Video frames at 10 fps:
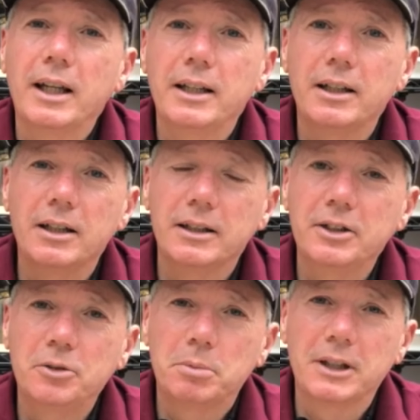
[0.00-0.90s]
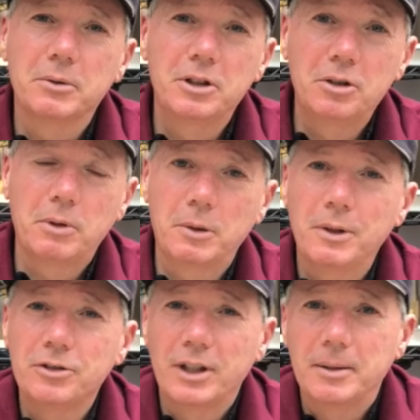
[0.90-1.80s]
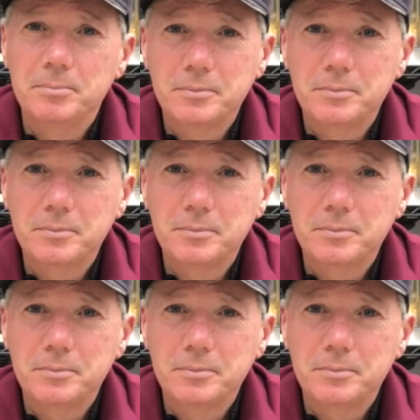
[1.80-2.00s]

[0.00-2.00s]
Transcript: in early spring, which is when I want it.